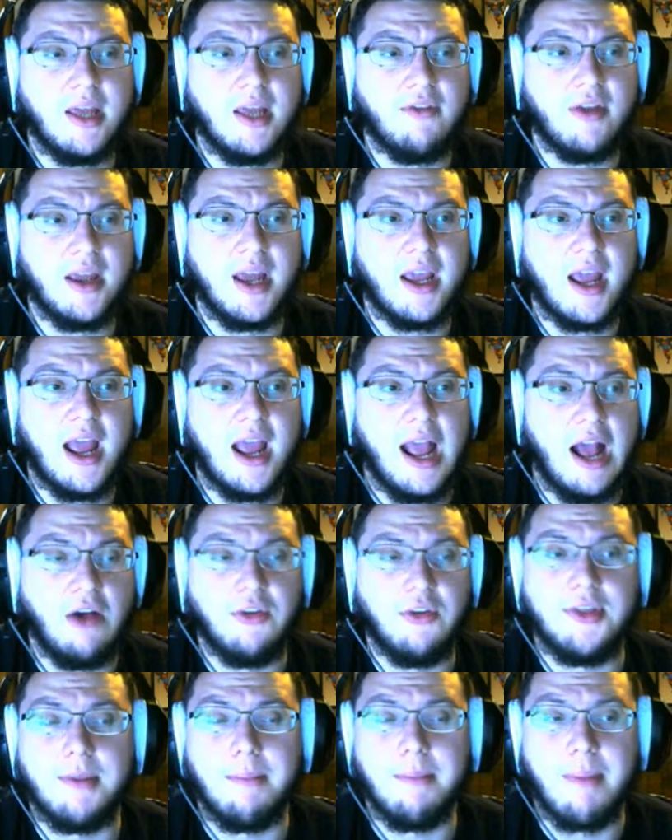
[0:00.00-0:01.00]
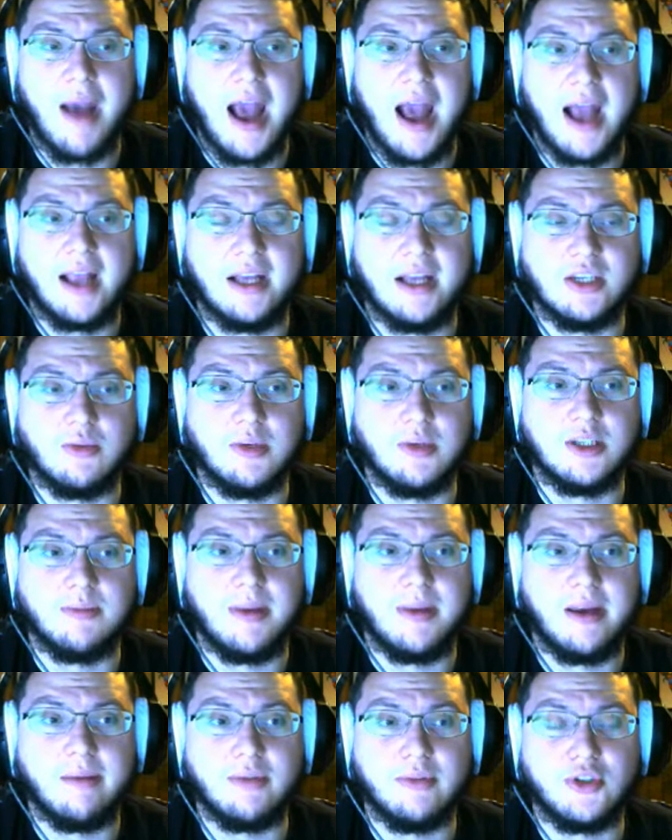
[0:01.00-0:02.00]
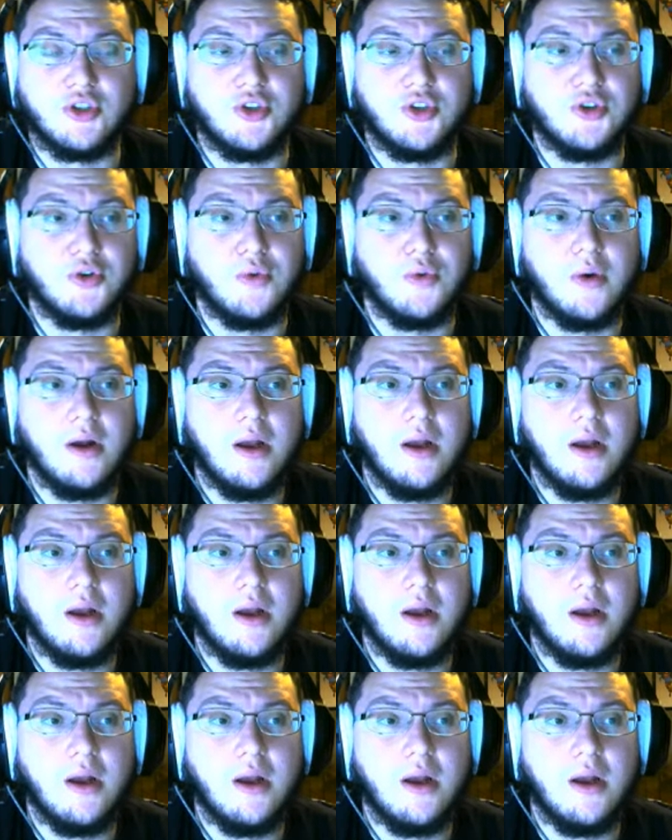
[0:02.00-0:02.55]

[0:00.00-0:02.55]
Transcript: giving it health back, as well as being able to,